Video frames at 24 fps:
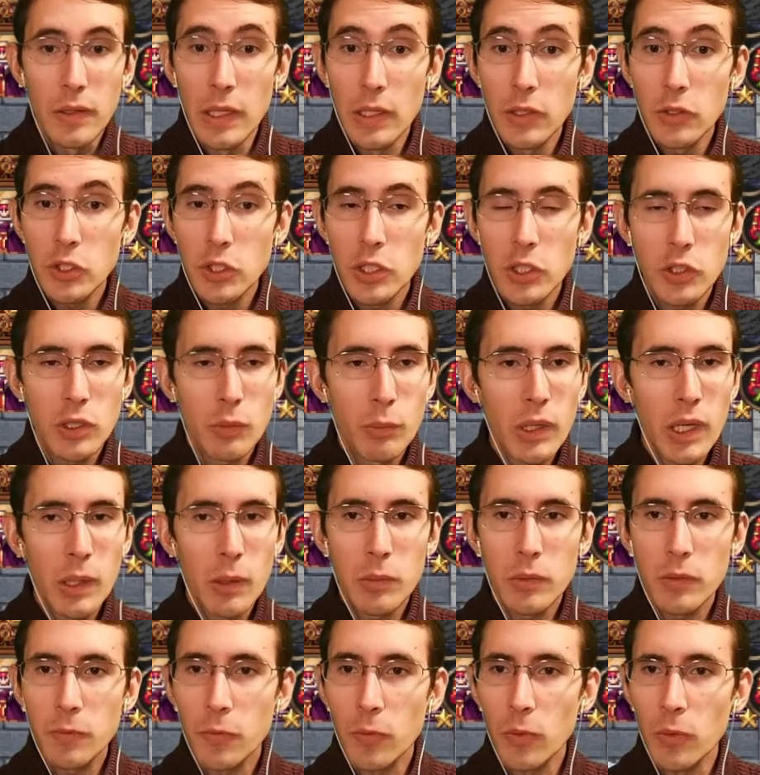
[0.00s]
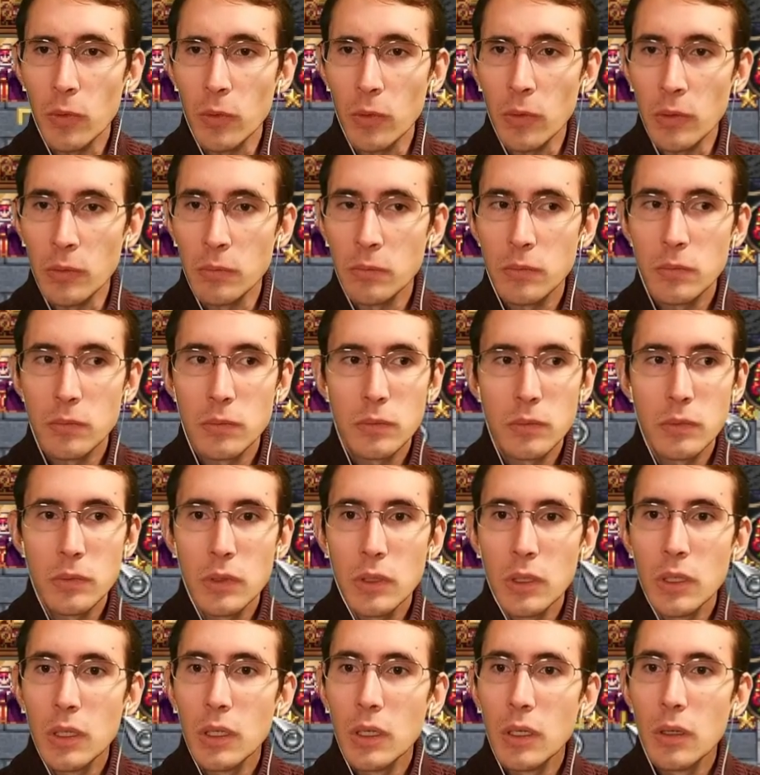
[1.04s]
Then she should be able for
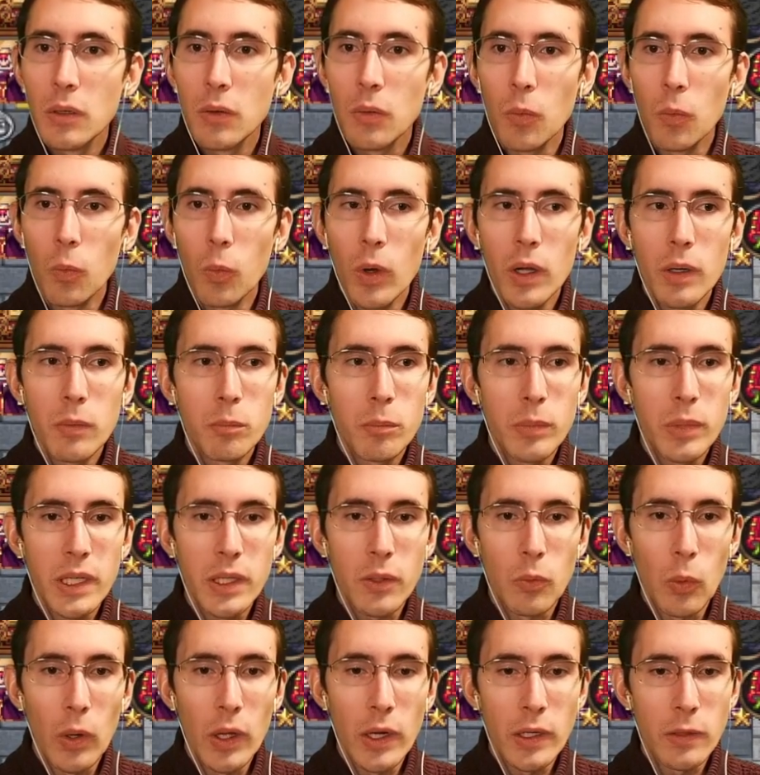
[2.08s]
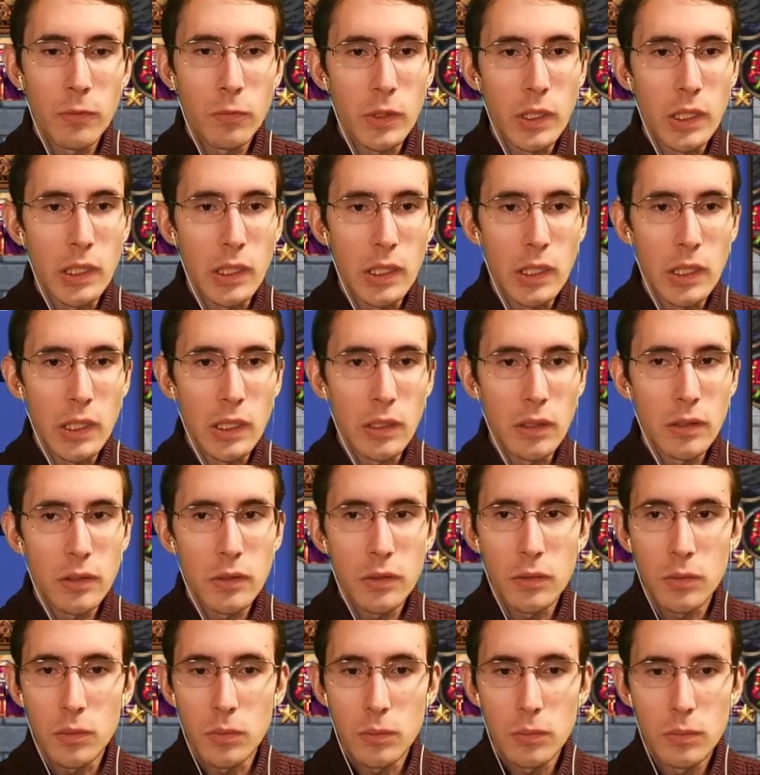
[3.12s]
one big run if we need
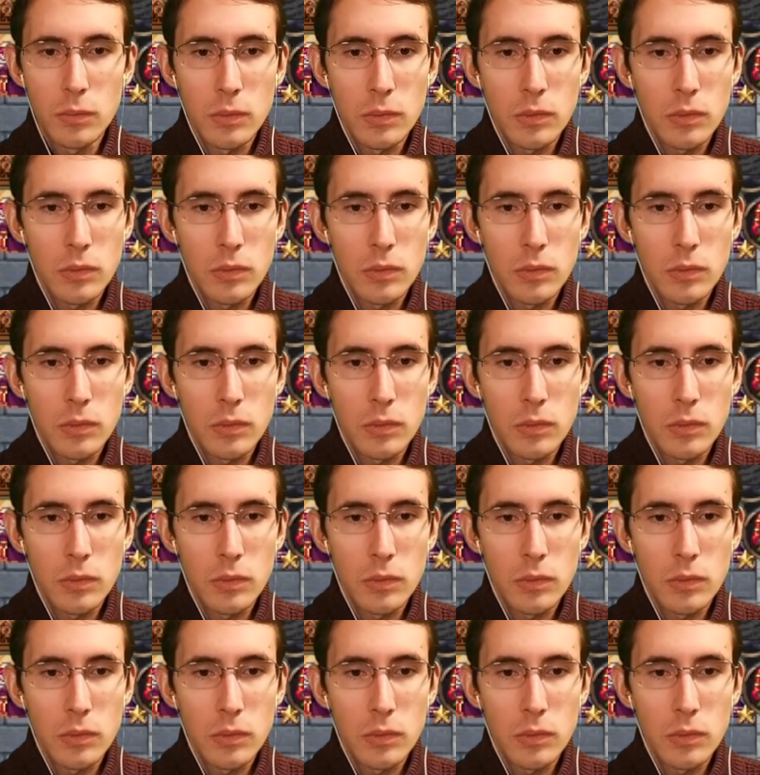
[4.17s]
to.